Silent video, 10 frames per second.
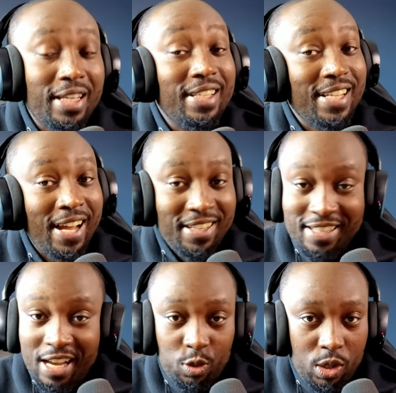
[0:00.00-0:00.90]
Exactly,
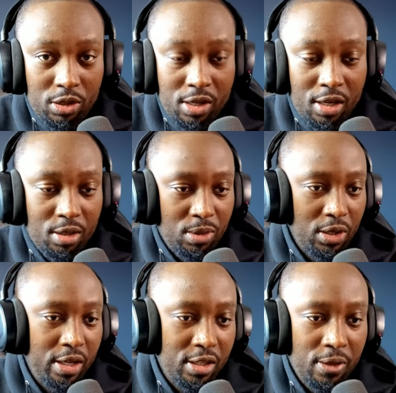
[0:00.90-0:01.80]
exactly what I was talking about,
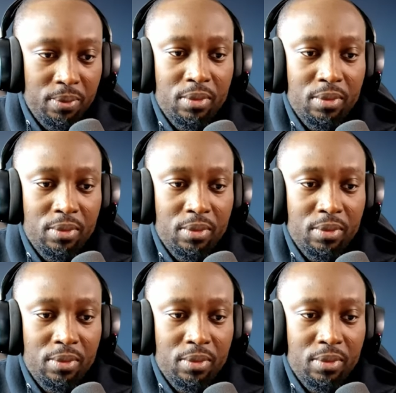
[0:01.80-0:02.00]
guys.